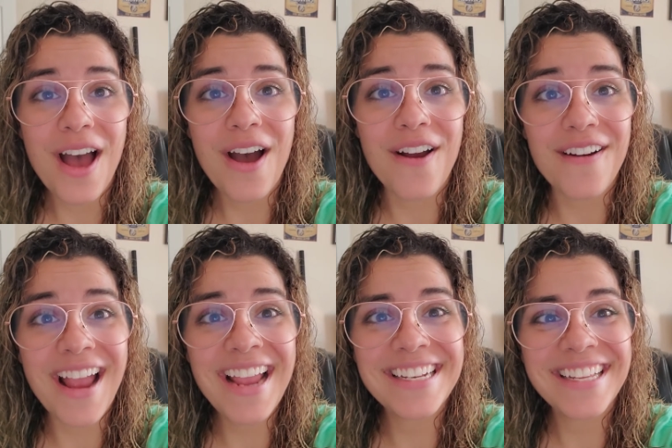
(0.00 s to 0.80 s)
All
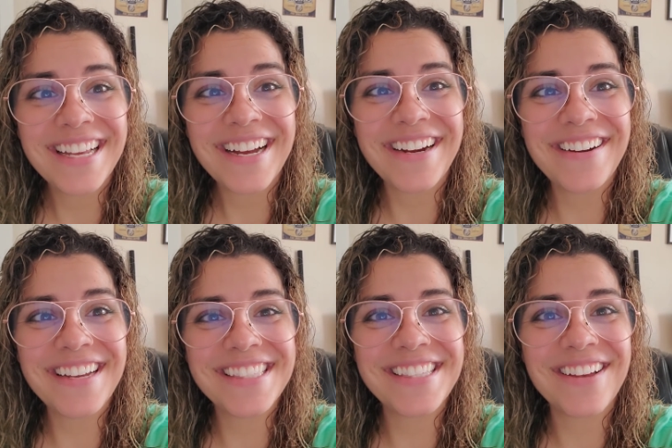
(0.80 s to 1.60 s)
right? All
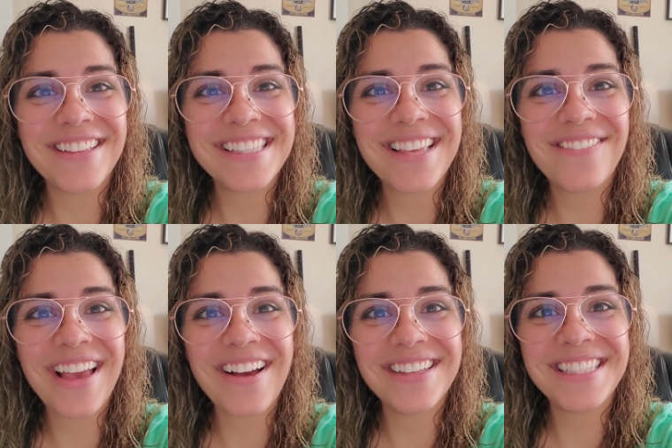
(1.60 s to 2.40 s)
right, so let's get back
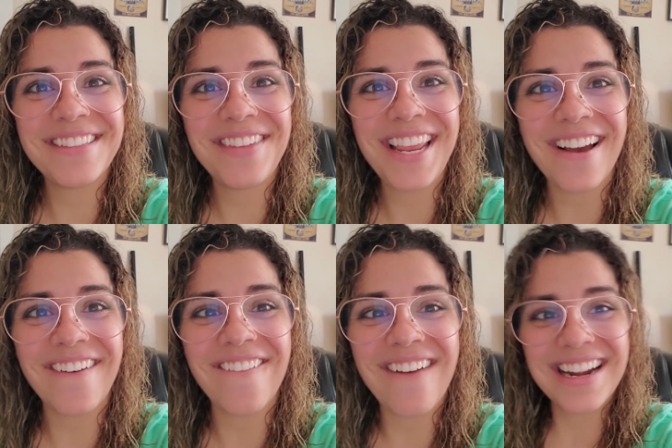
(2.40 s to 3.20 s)
onto the
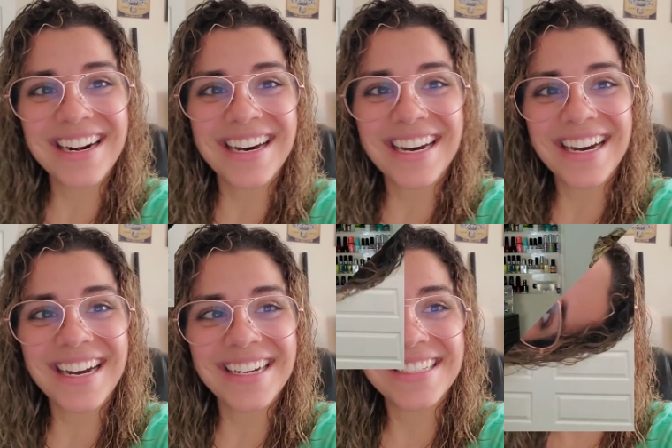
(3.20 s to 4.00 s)
video.
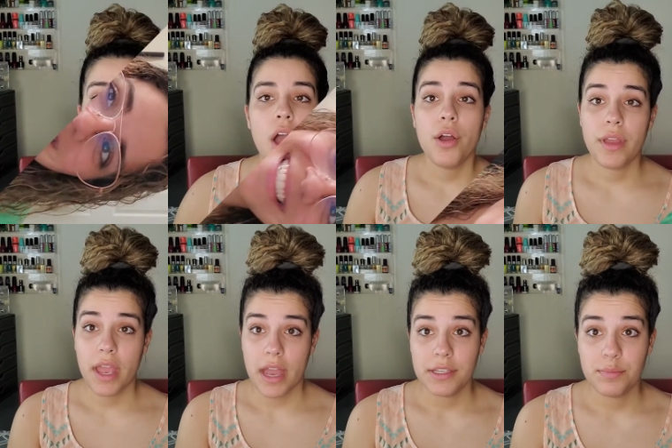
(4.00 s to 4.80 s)

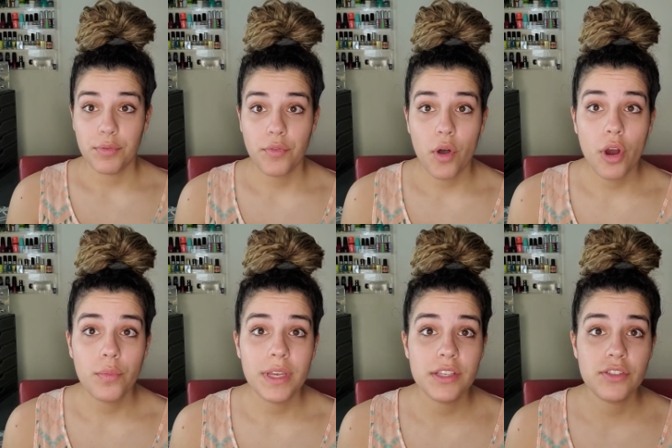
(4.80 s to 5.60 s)
Okay guys, before
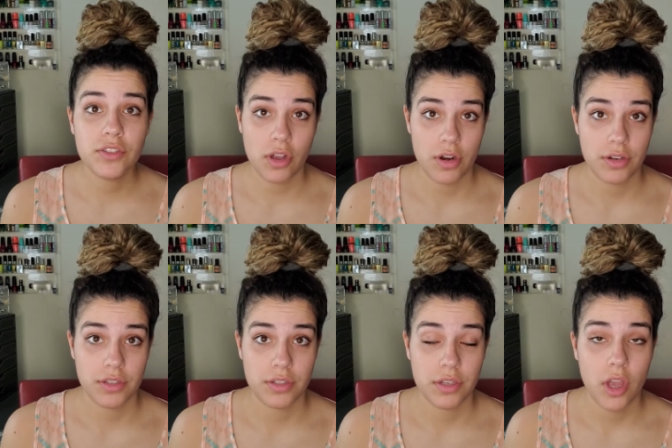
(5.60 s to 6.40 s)
we
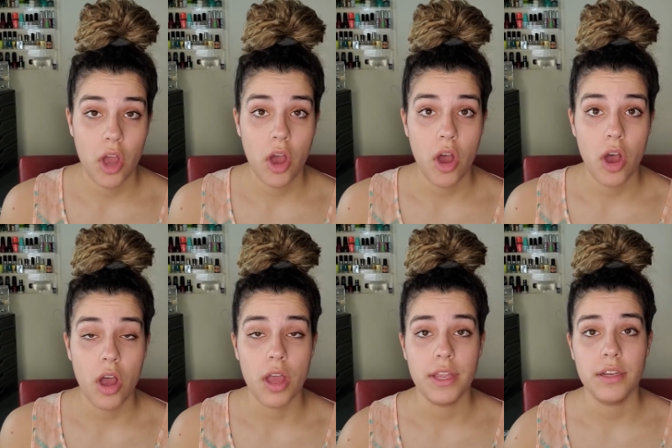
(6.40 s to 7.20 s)
start,
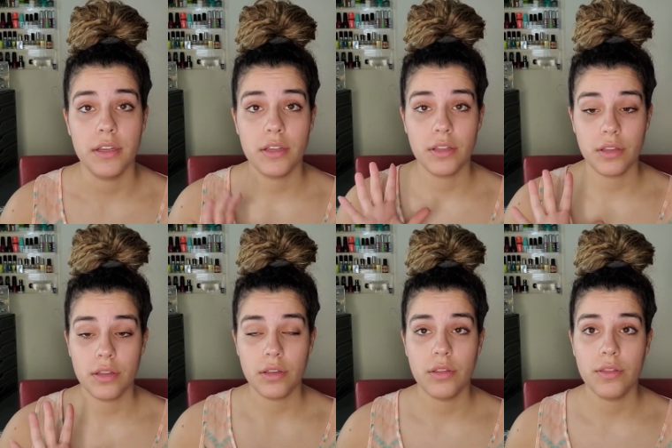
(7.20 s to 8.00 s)
on
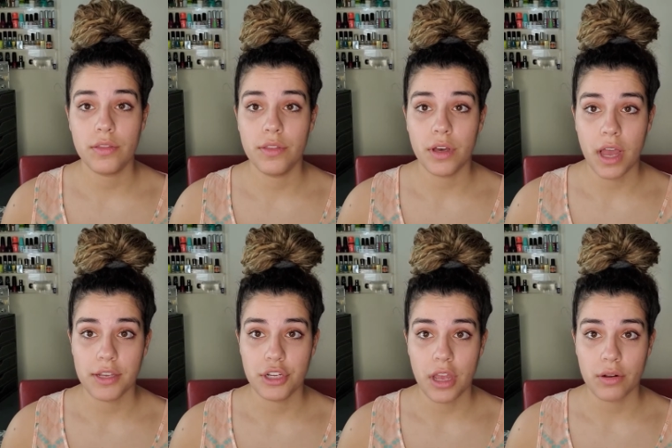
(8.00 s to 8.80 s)
the
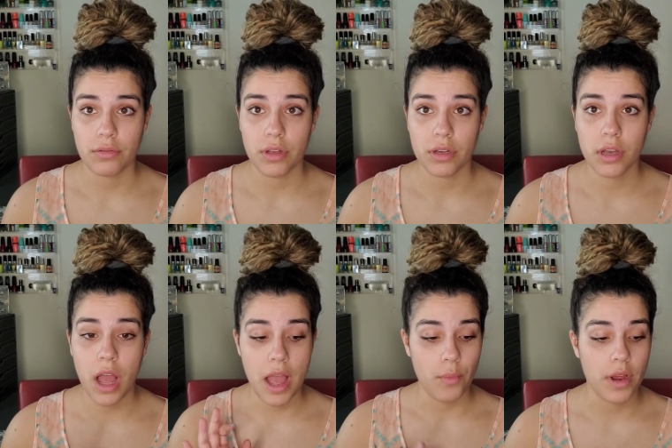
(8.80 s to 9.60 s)
eyeshadow look,
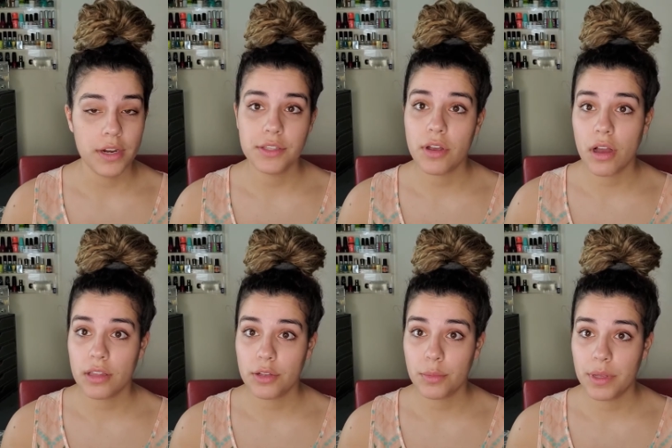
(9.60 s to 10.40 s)
I wanted to talk
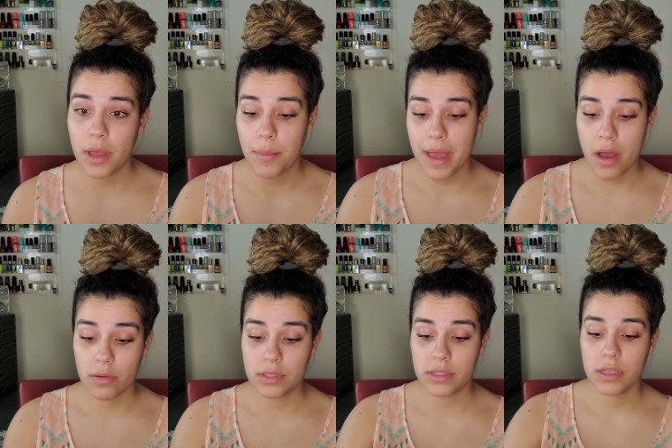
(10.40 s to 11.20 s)
a little bit
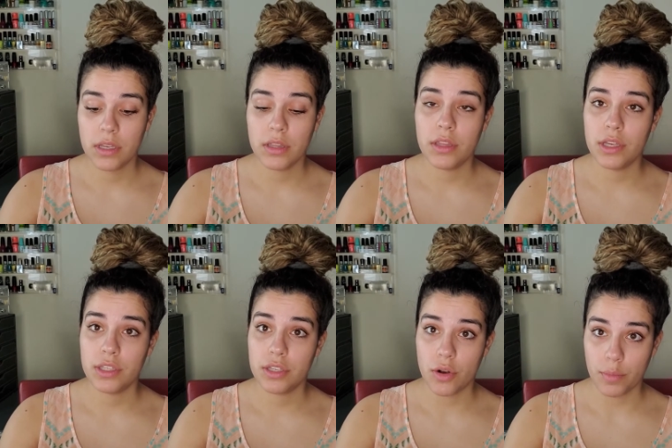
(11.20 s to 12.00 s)
about the
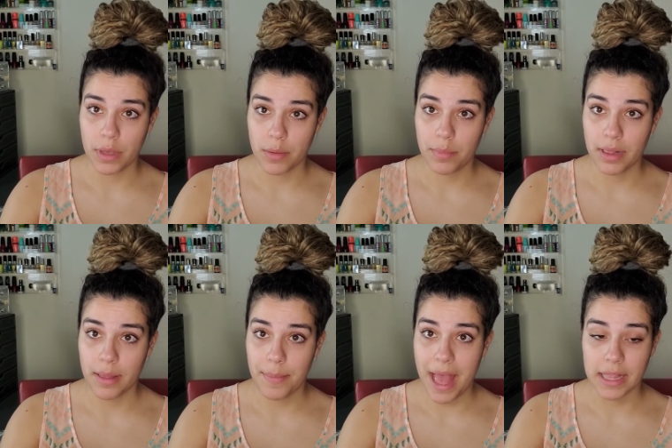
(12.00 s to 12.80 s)
Sinopia
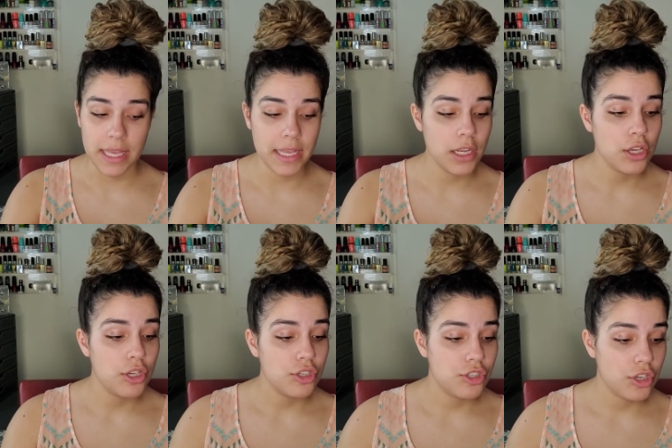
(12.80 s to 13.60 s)
palette.
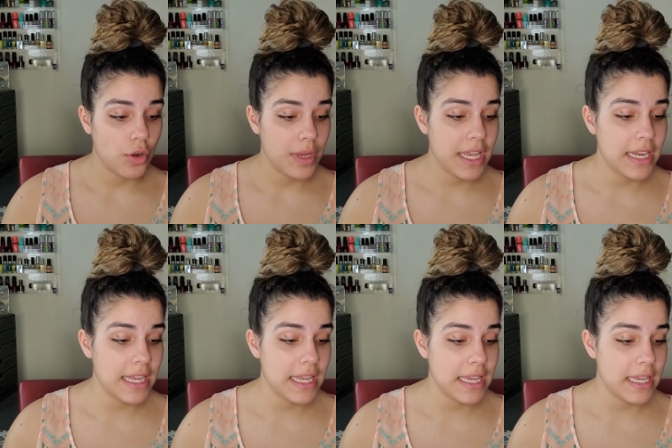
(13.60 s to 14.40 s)
So
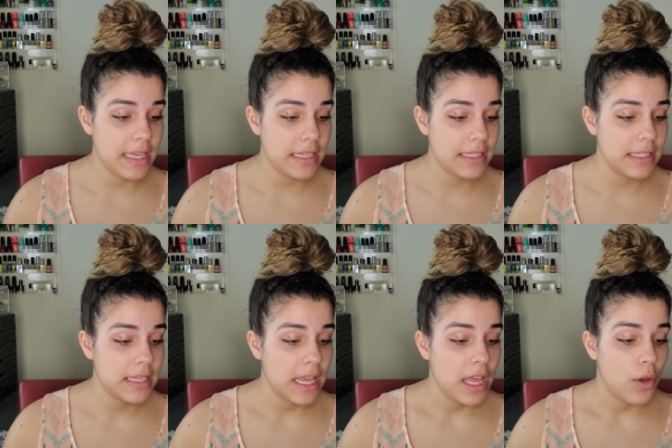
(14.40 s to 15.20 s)
it is